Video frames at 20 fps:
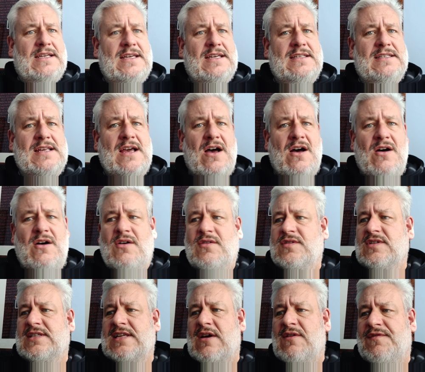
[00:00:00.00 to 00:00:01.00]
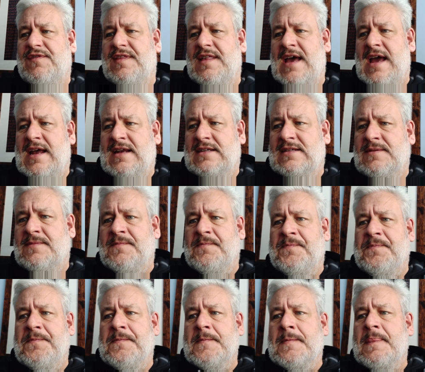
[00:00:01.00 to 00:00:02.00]
tickets are on sale for that.
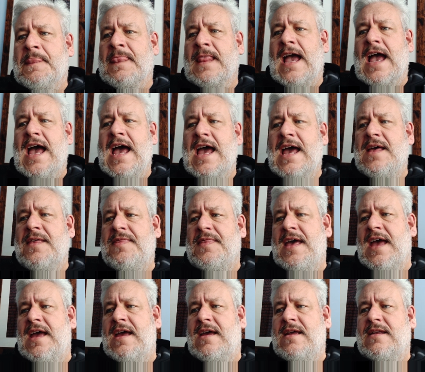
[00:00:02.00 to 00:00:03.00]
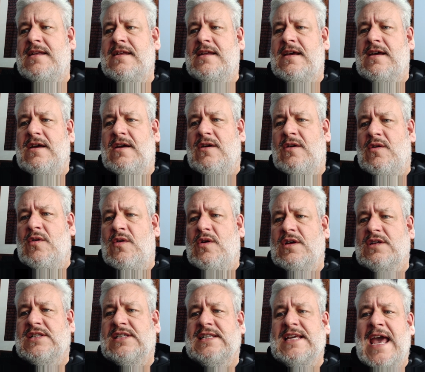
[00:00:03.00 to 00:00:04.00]
And then
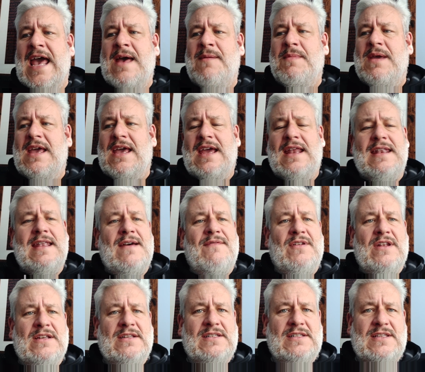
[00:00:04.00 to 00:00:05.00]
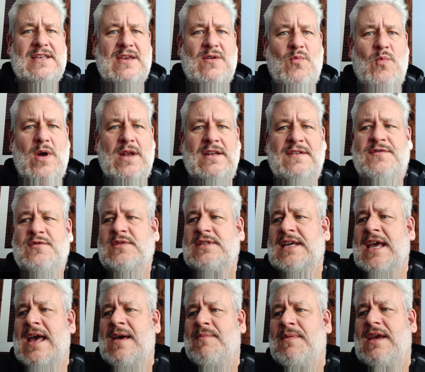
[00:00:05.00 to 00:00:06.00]
Scare Me in Netherlands, the
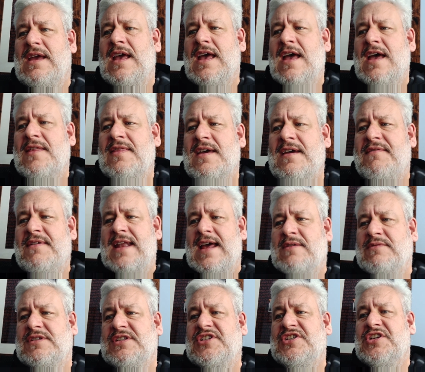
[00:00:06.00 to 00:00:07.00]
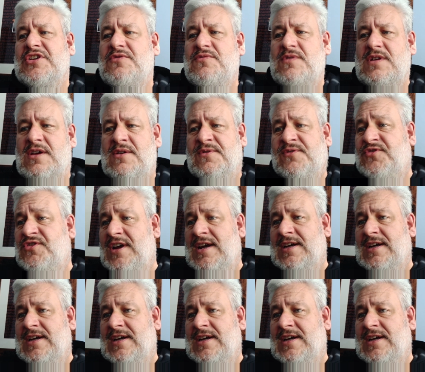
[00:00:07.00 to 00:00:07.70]
wonderful Scare Me, they've announced 2 new